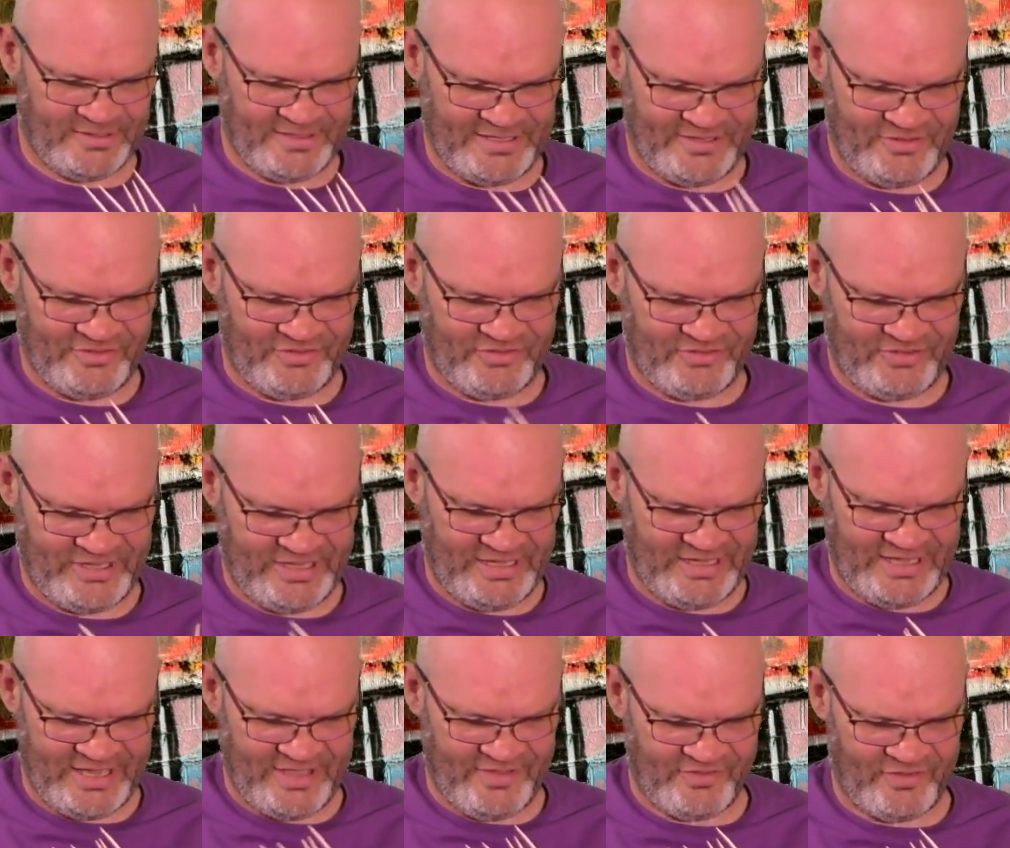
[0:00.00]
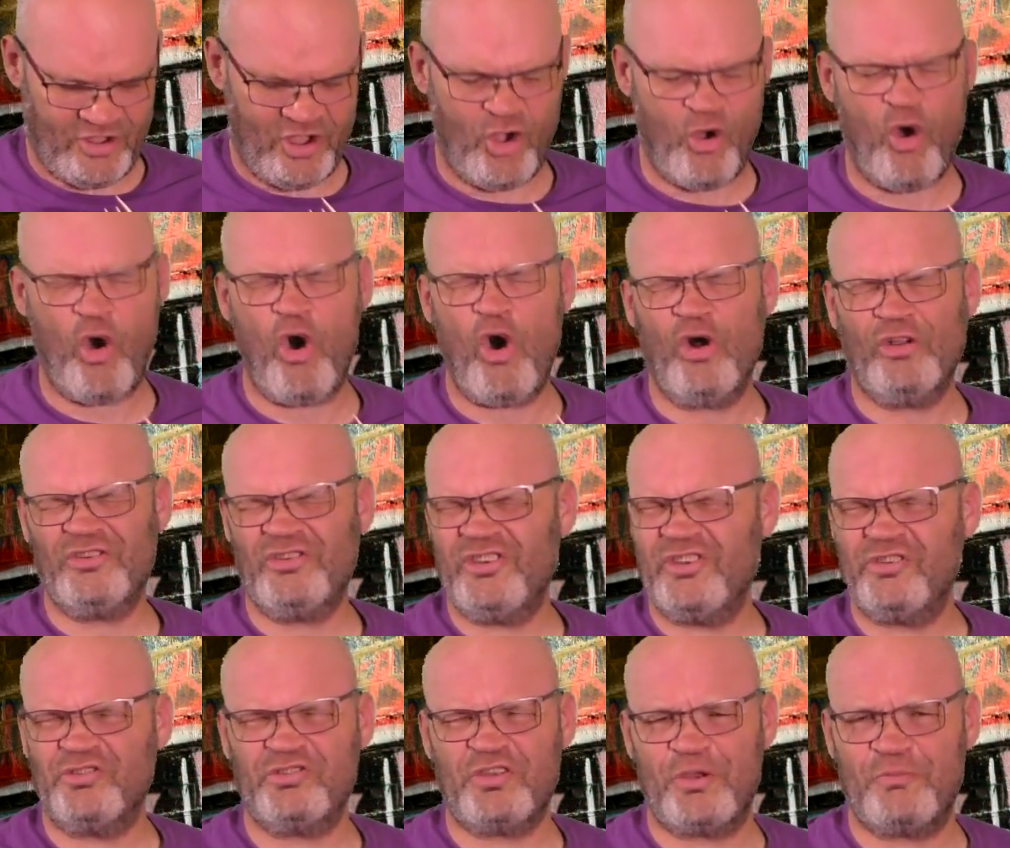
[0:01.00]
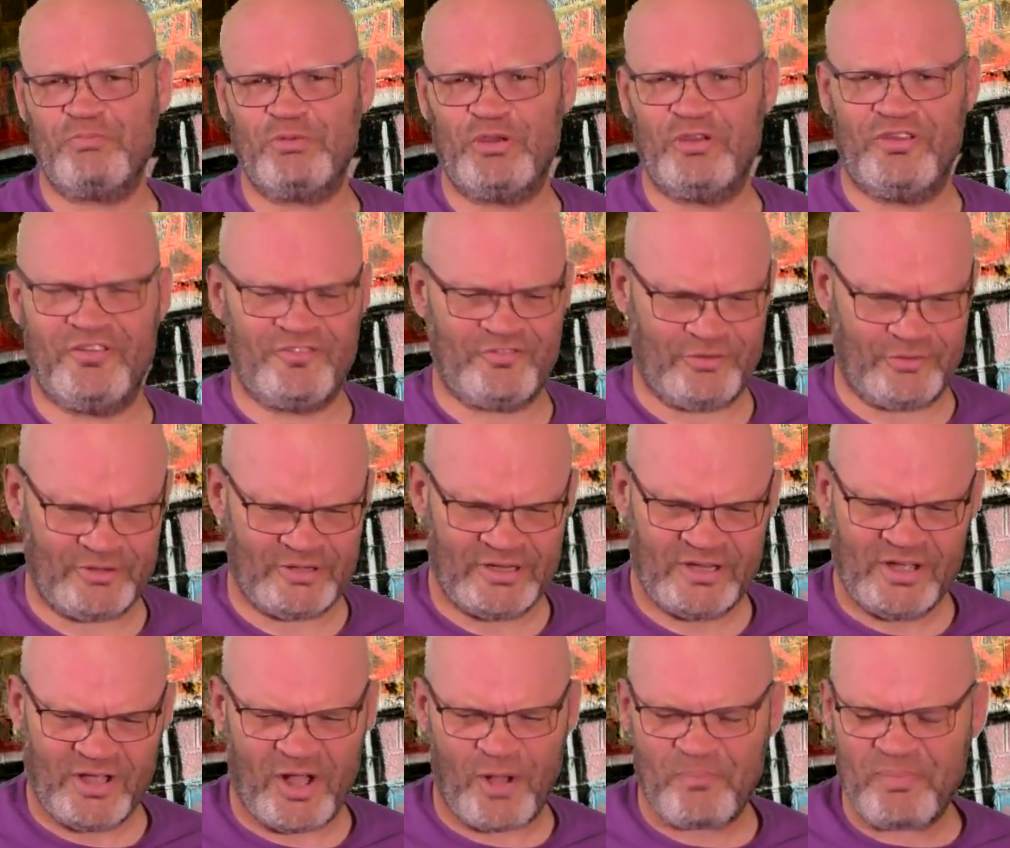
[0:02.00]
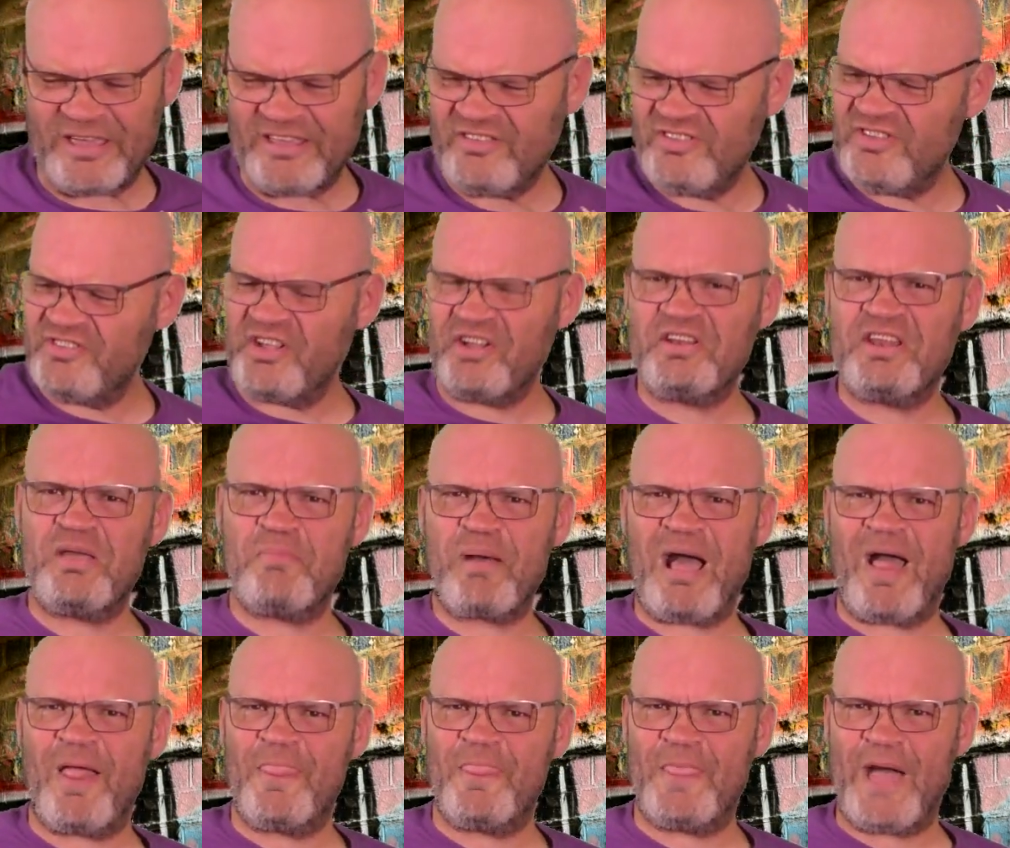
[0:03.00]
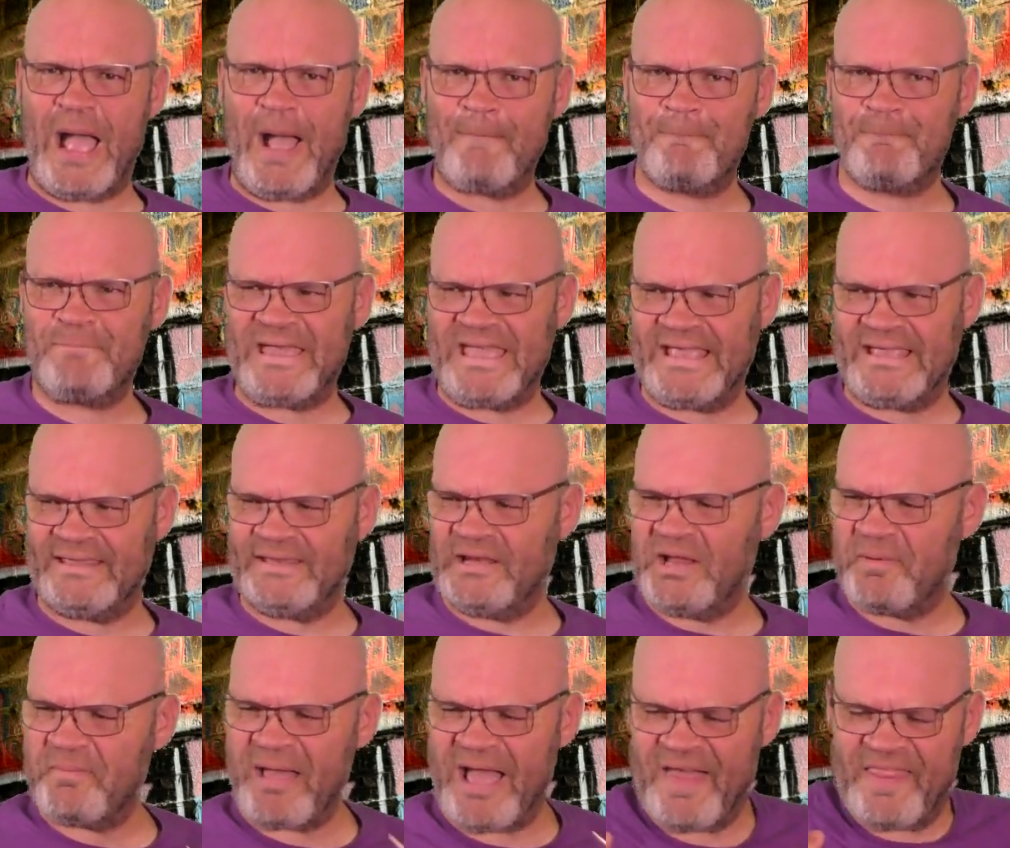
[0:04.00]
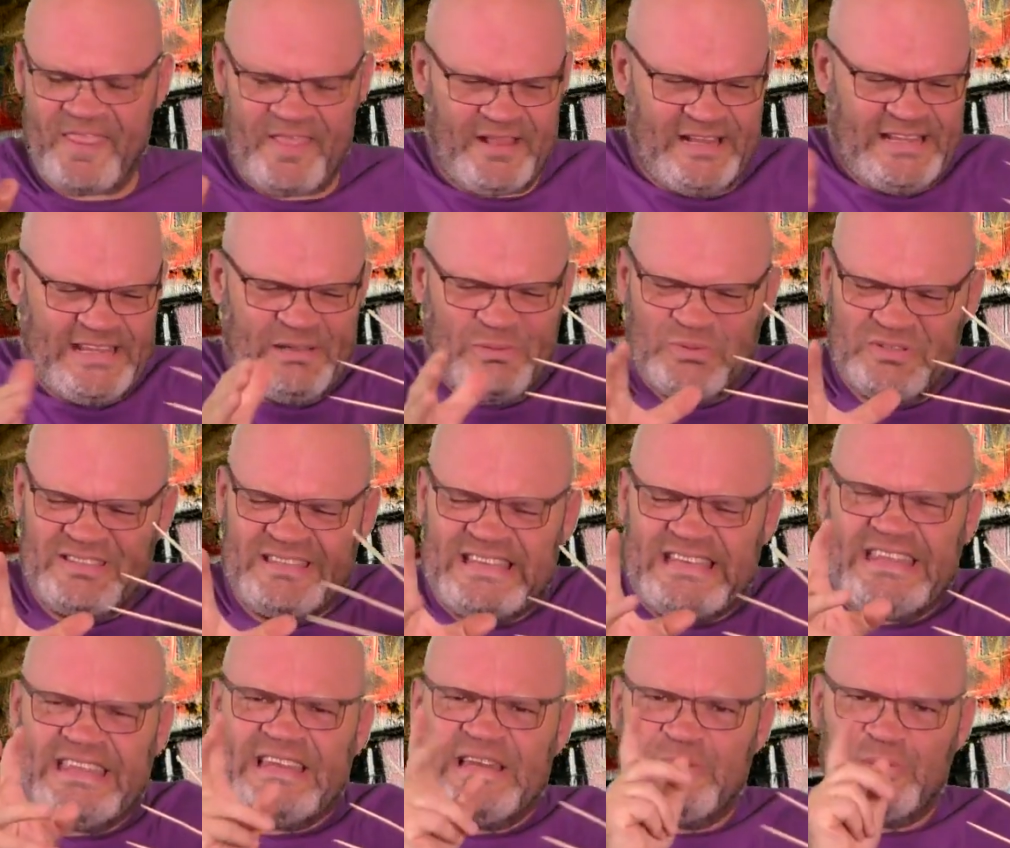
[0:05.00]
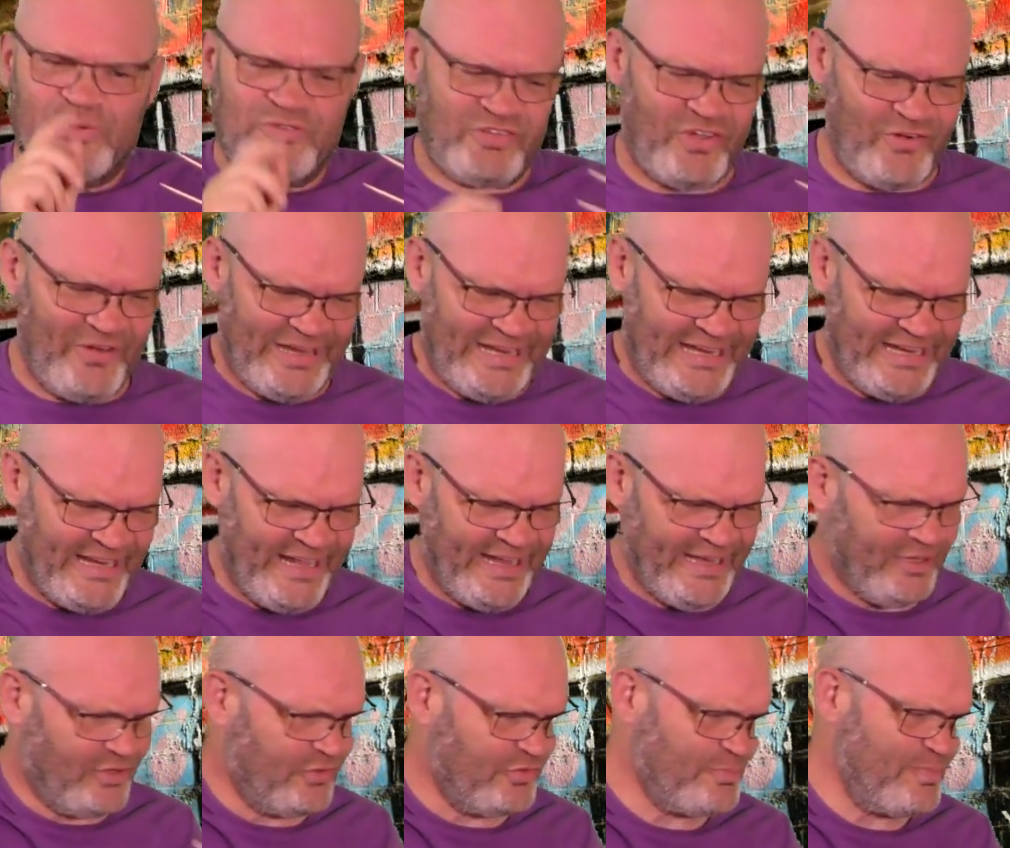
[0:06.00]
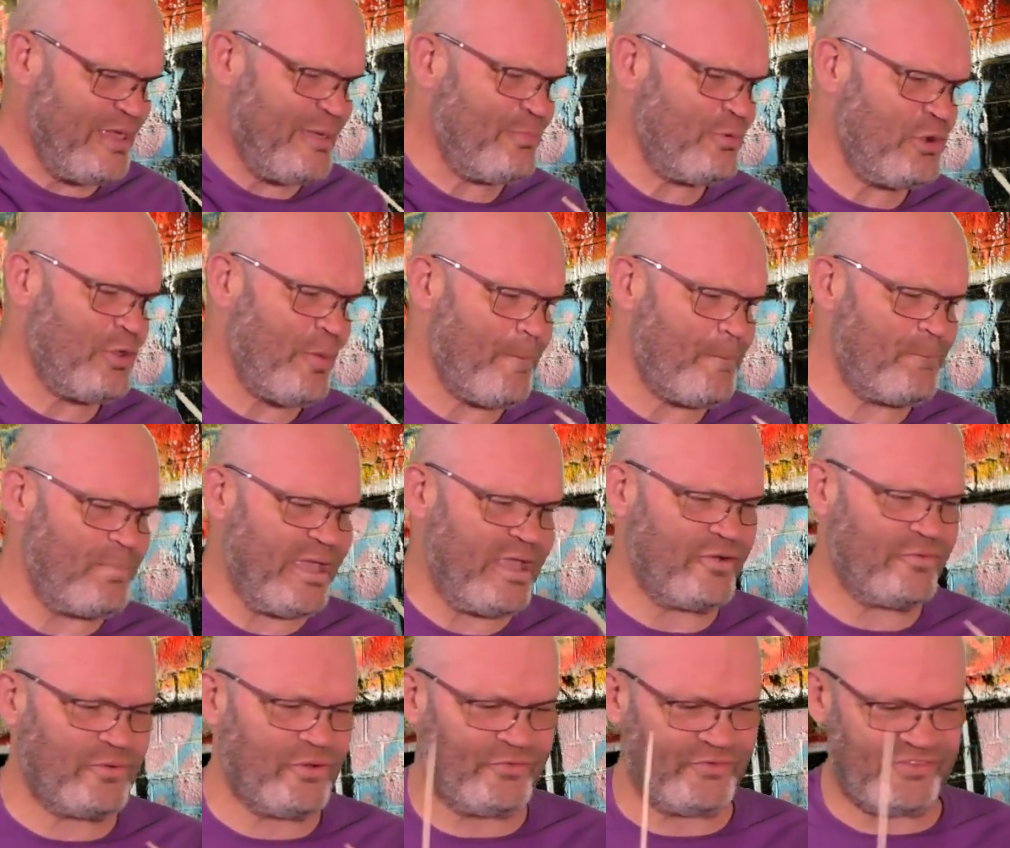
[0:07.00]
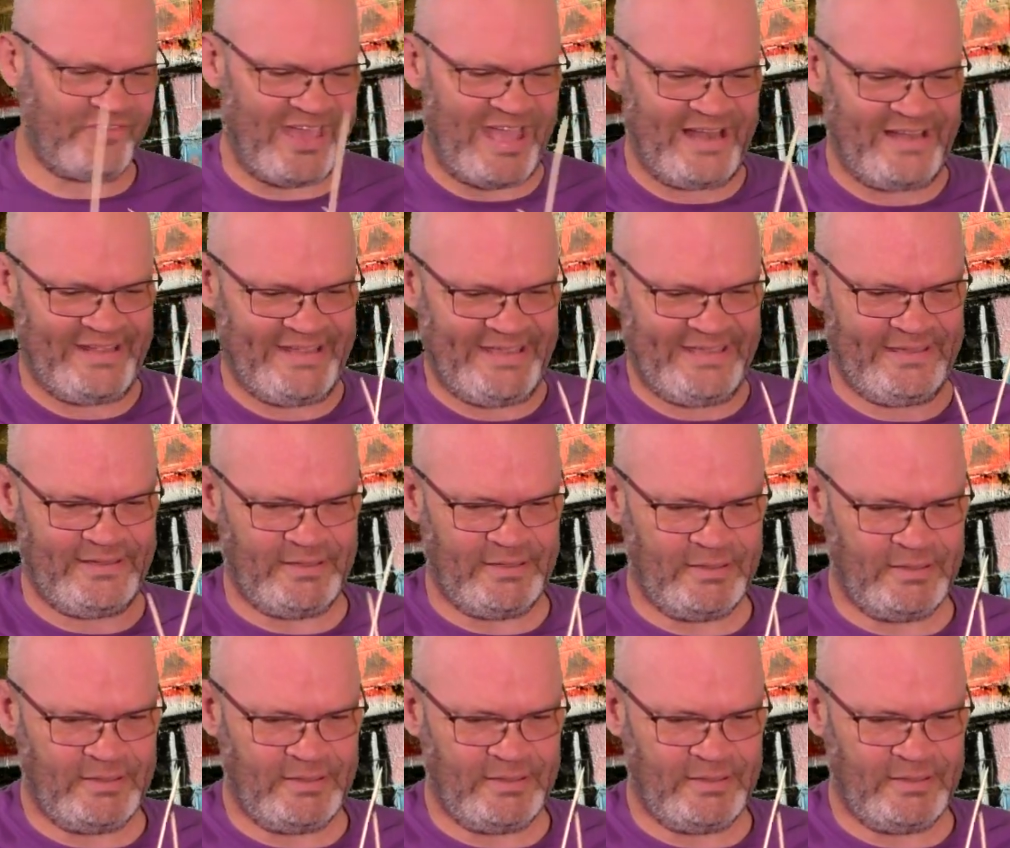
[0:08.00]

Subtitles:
And she is so beautiful. I bet she's only about that big, you know, that little tiny lady, because people look bigger on telly